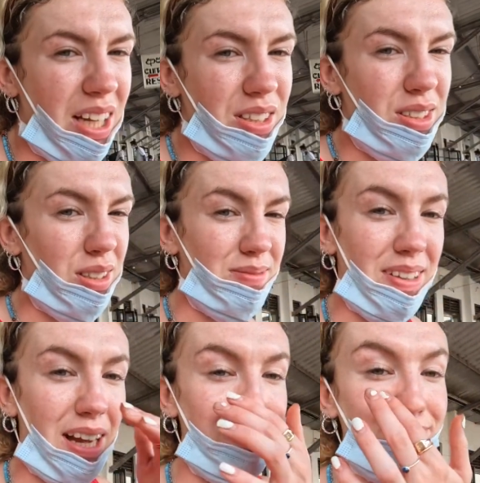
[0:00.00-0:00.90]
I just thought,
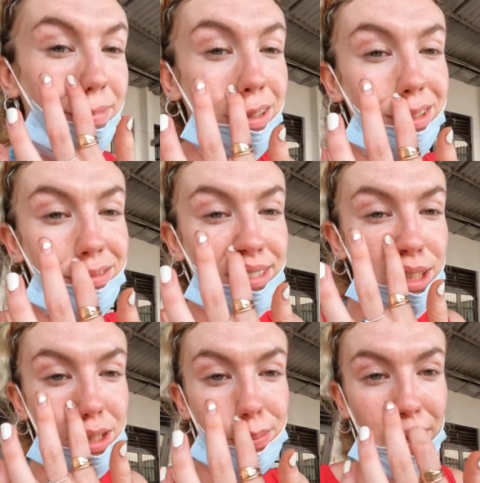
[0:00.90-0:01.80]
nah, we'll we'll
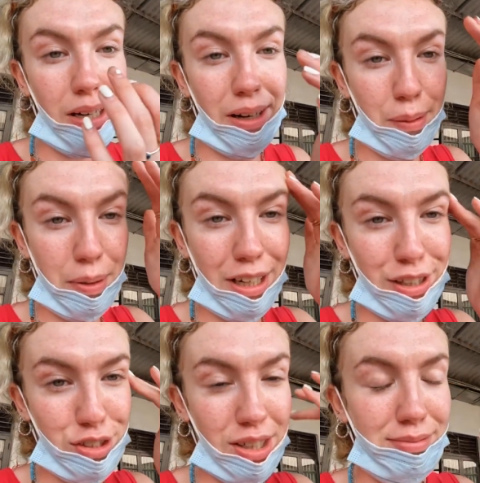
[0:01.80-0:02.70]
just spend a little bit
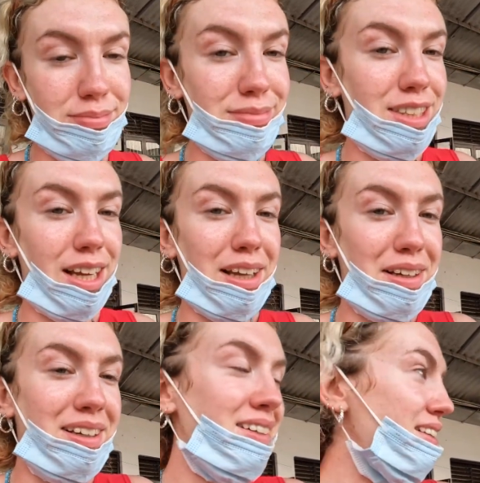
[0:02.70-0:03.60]
extra. It's like
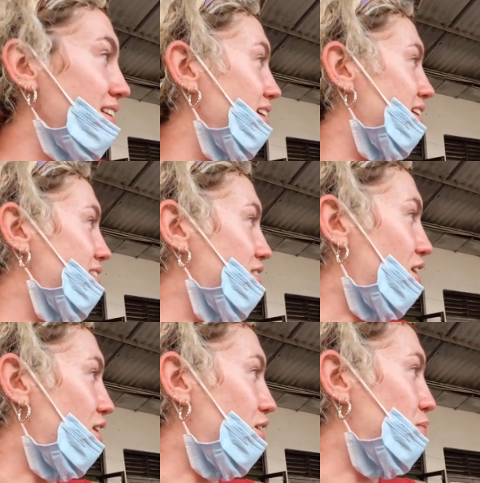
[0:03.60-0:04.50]
it's
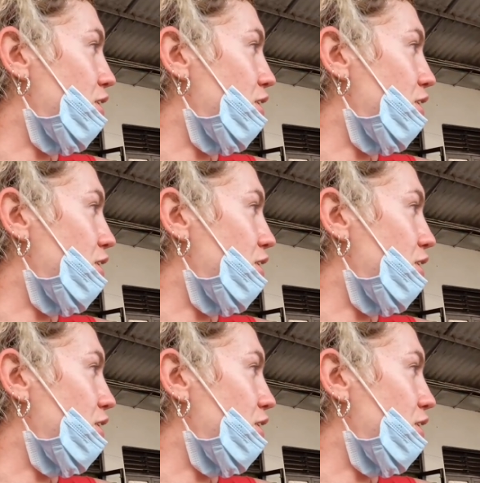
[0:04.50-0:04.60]
not a lot of